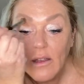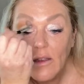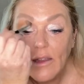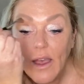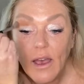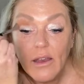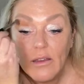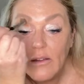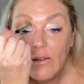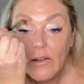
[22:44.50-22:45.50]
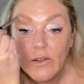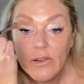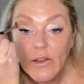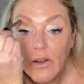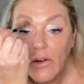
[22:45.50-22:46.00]
Yeah,
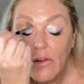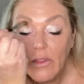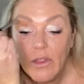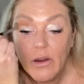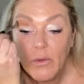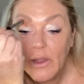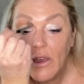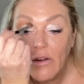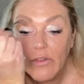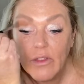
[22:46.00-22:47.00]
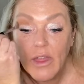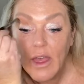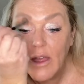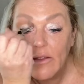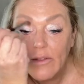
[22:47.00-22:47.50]
so there we go for
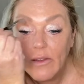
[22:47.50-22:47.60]
that.